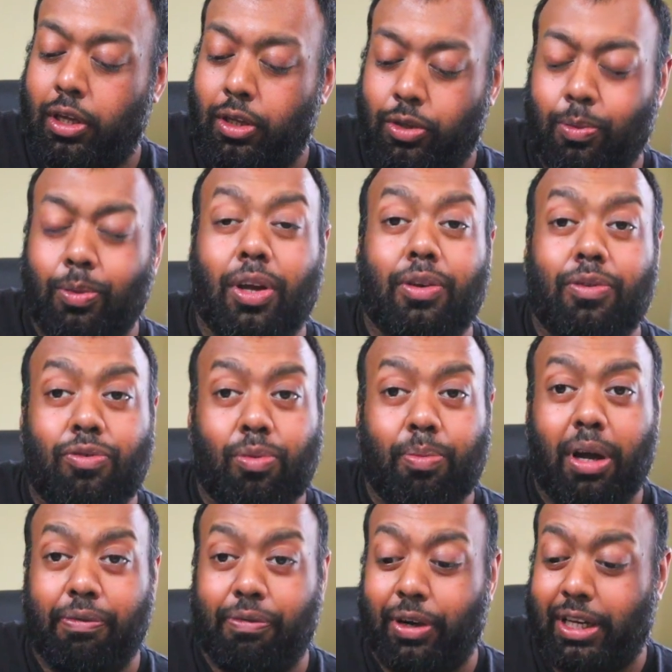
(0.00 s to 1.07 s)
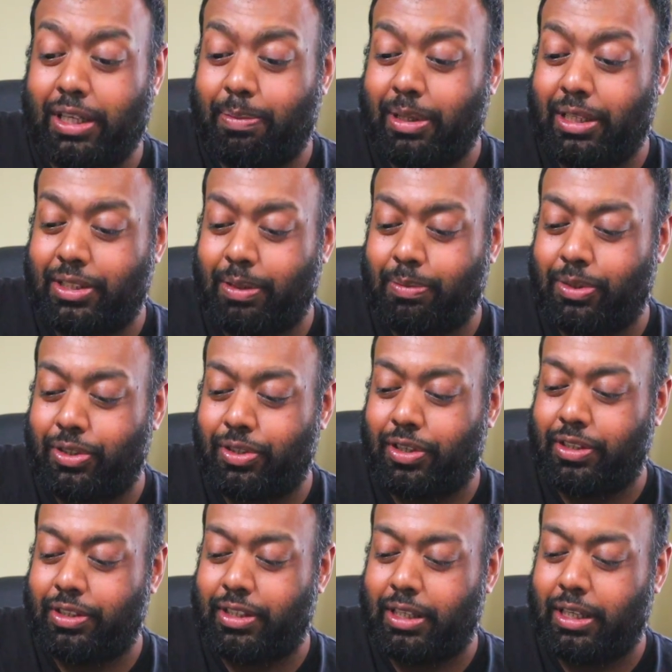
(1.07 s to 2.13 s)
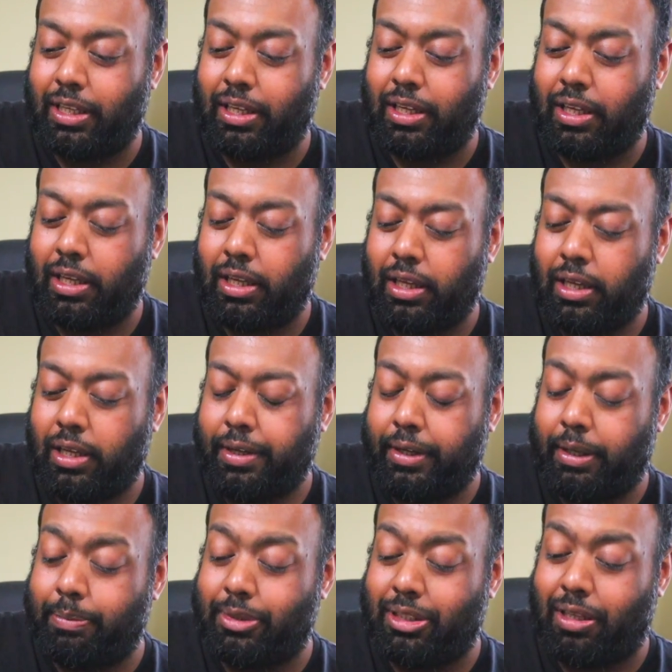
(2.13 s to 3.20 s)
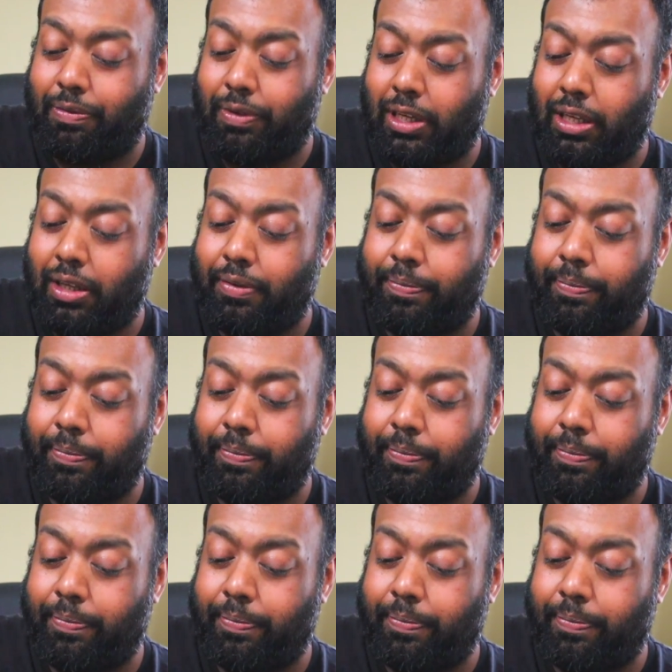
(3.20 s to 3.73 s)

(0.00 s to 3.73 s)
So we're going through my phone at the minute, so we're just going to see some stuff here.